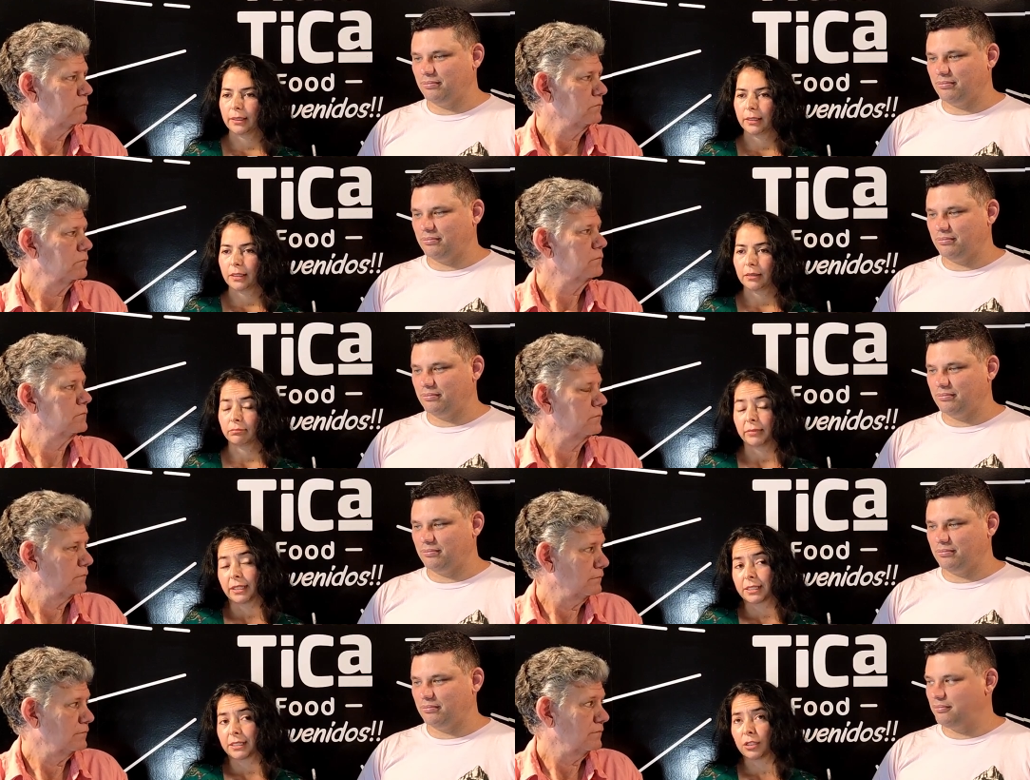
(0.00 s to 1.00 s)

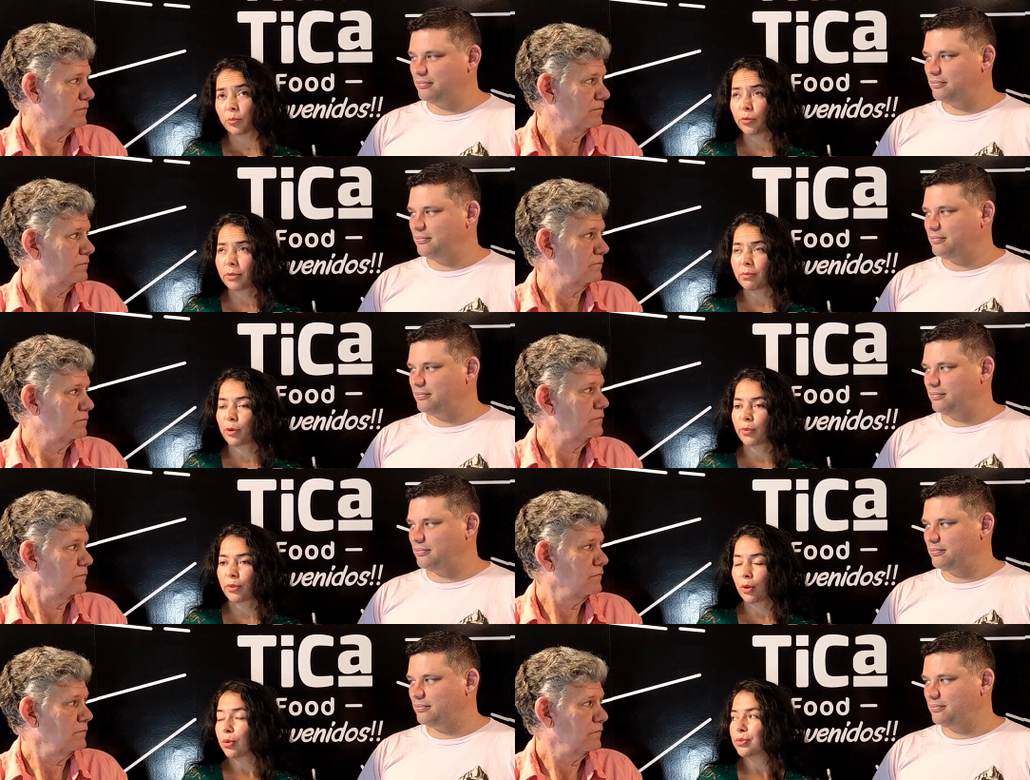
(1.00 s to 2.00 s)
Speaker 1: he decidido poner mi
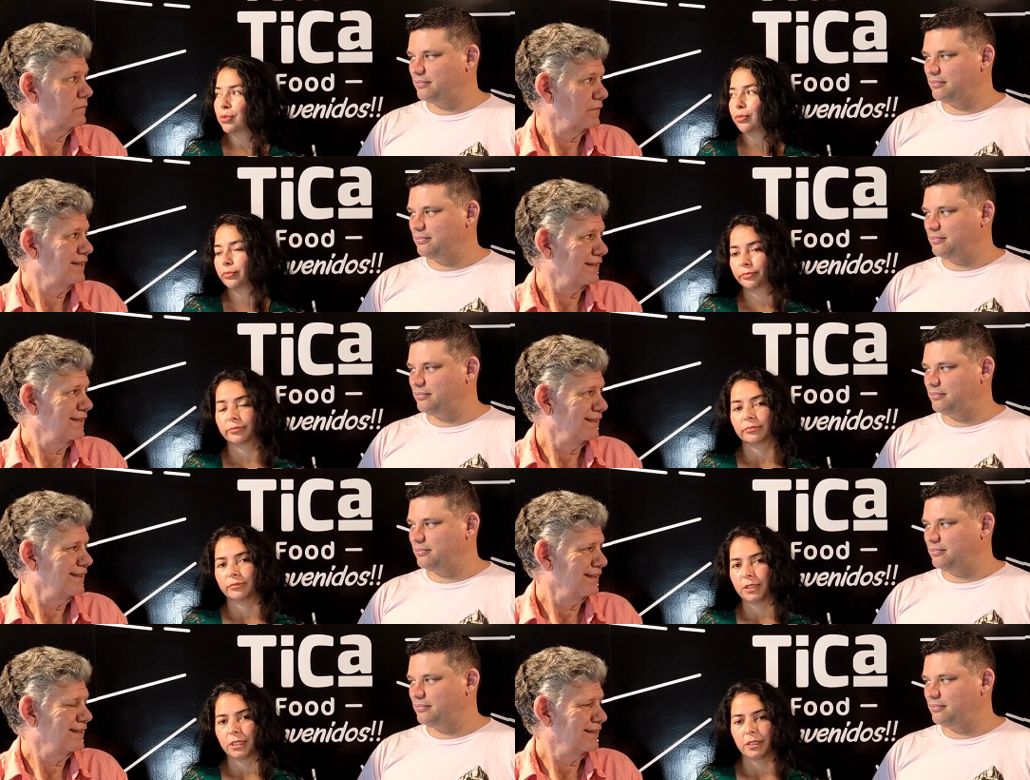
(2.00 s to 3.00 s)
propio negocio
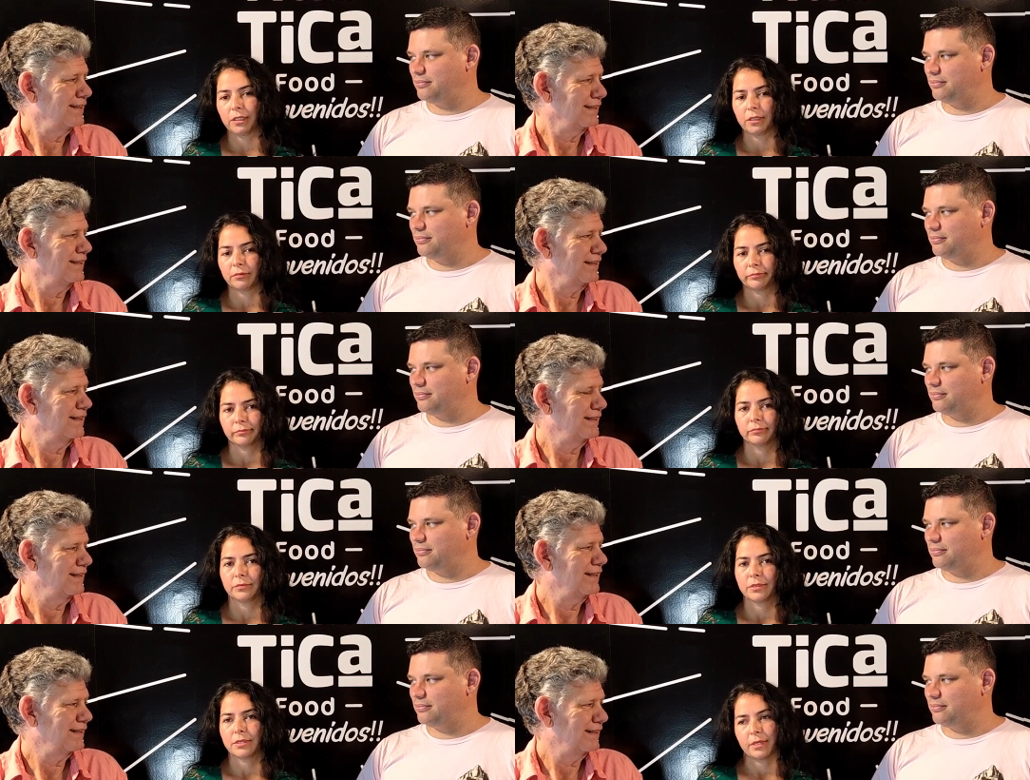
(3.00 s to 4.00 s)
y
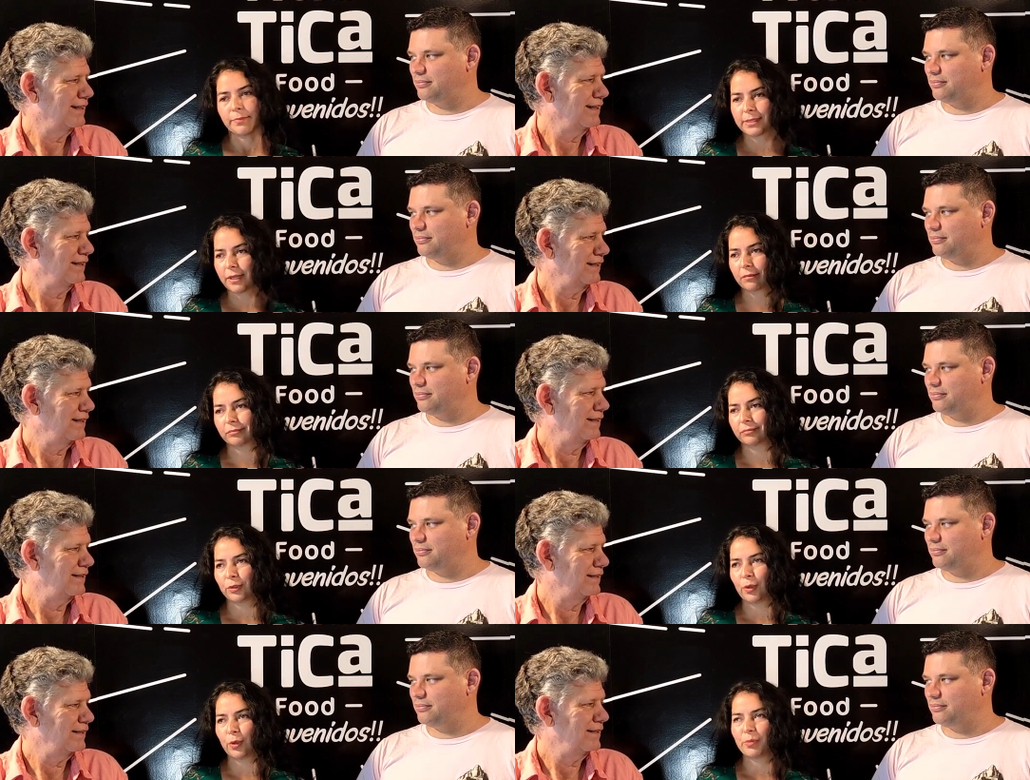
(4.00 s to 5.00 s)
empezar
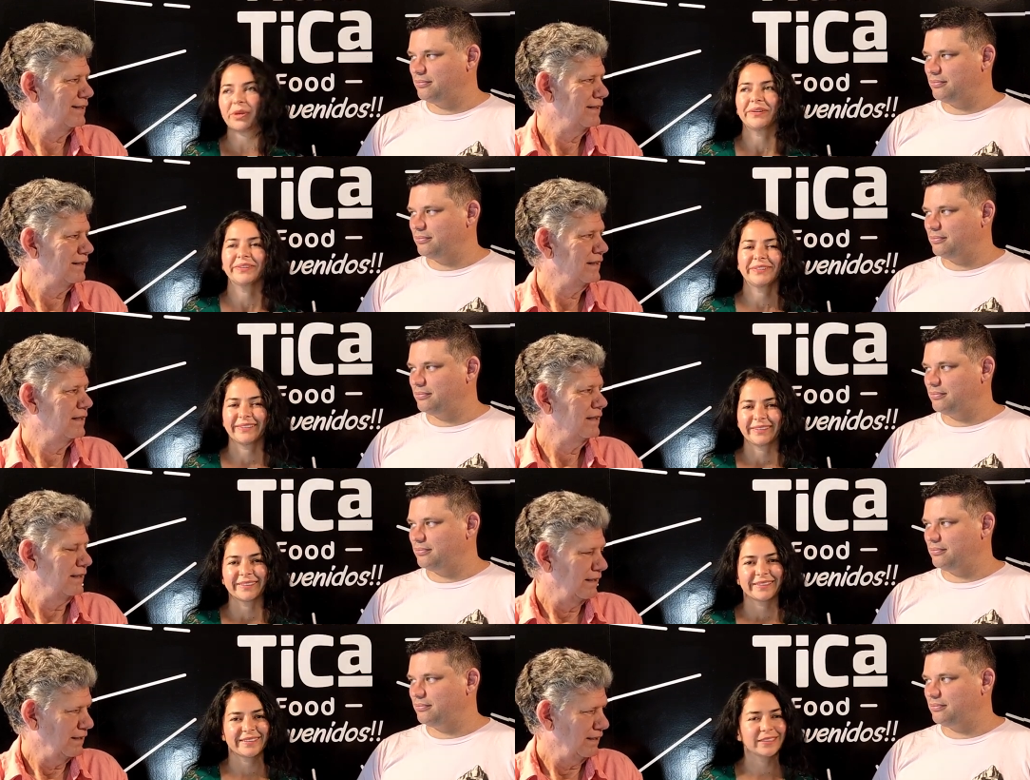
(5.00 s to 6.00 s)
con lo
Speaker 2: mío.
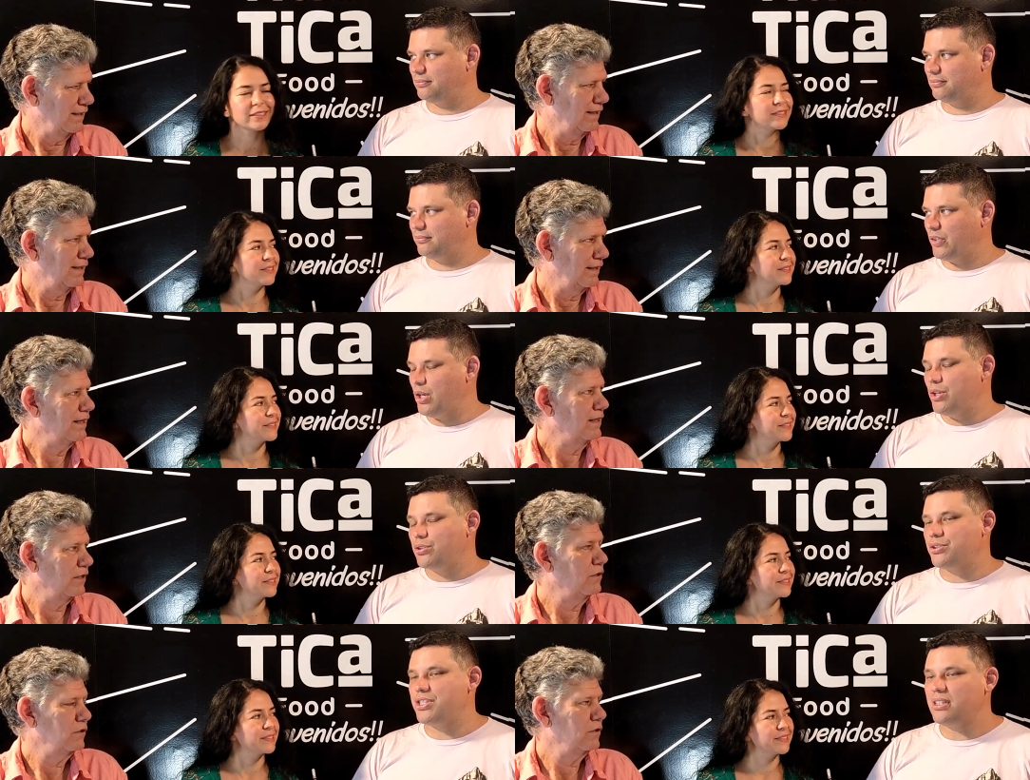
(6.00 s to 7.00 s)

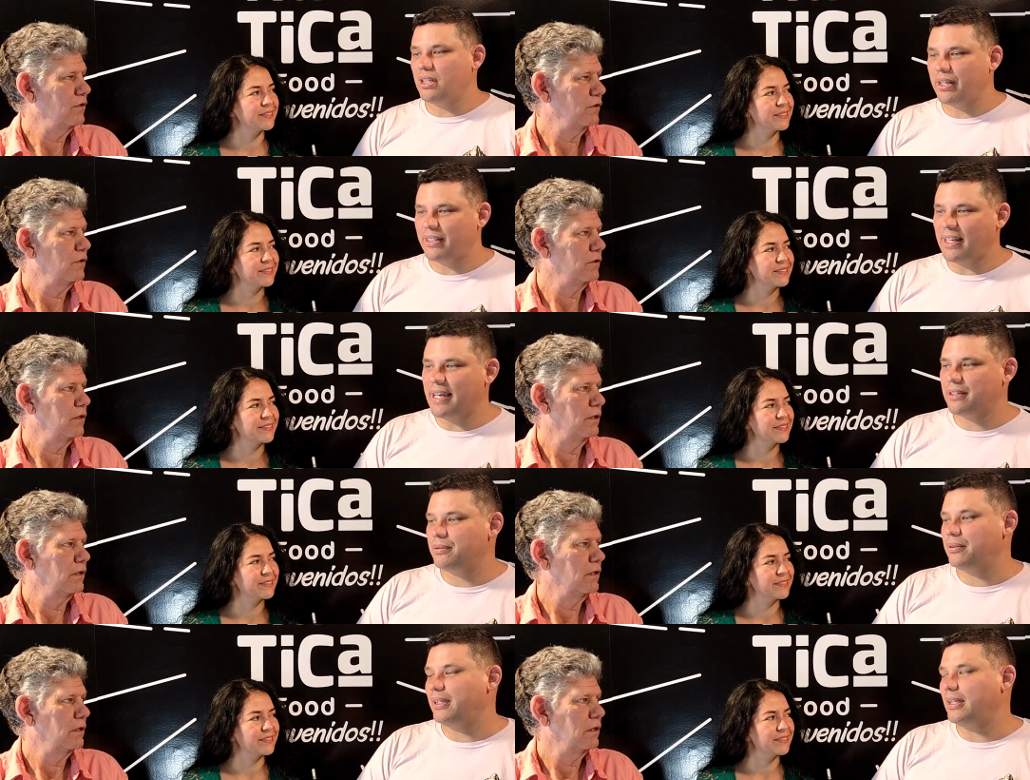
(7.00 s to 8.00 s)
So she started
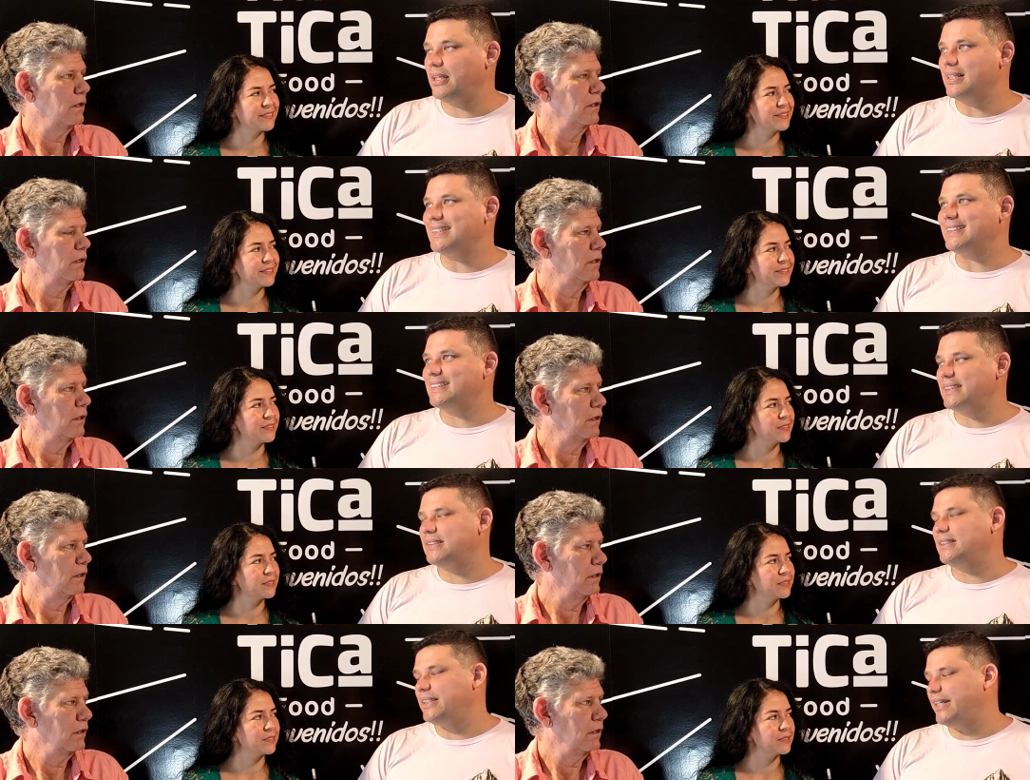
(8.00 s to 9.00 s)
actually
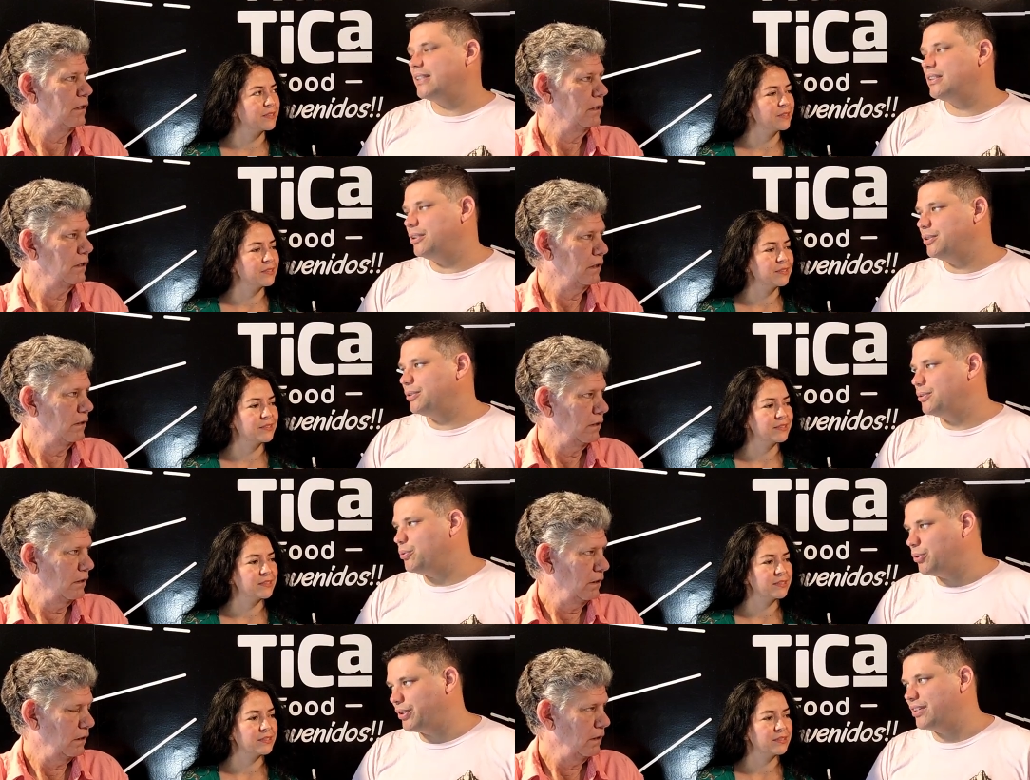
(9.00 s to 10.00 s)
16 years ago
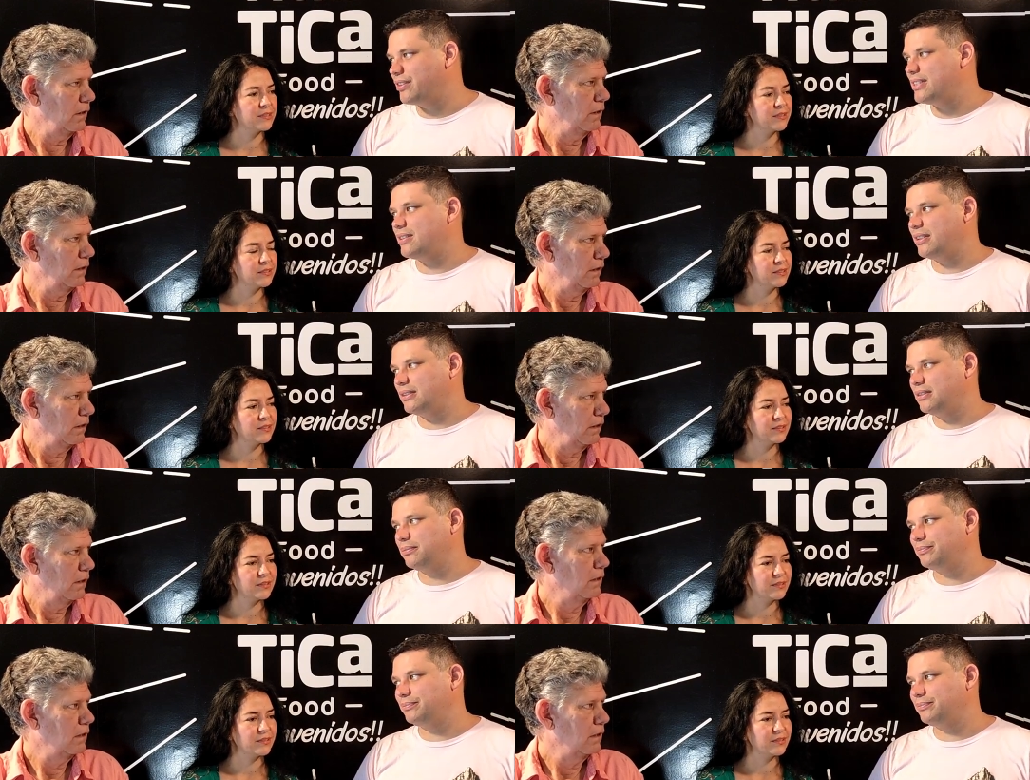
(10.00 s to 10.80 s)
to work in restaurants,